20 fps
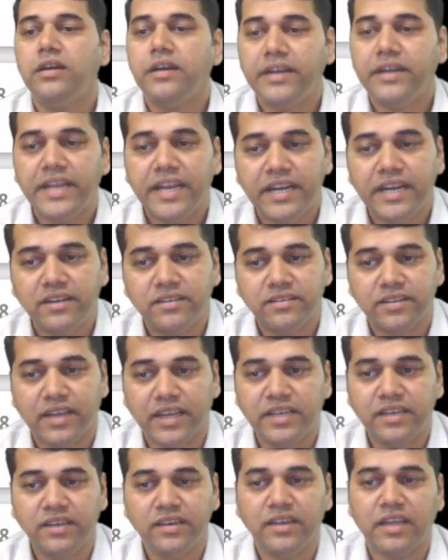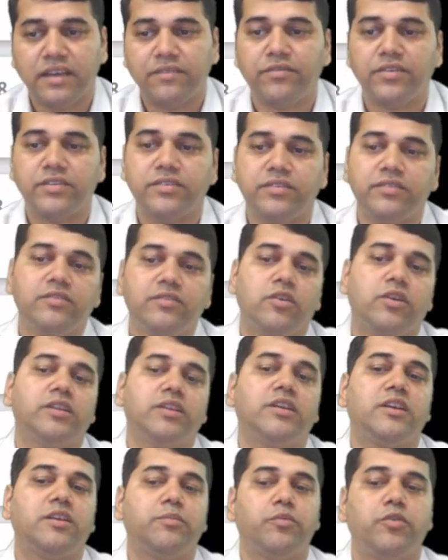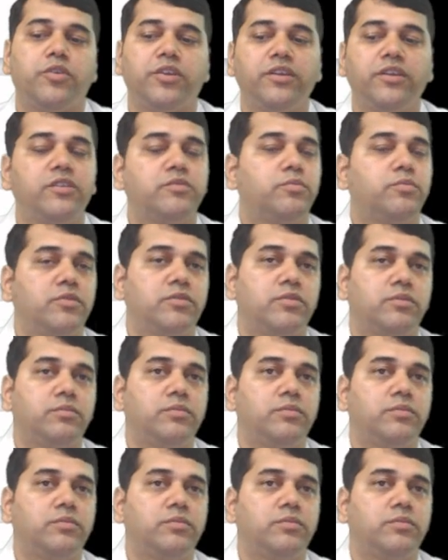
Date, sign, emphasis or other reporting possible.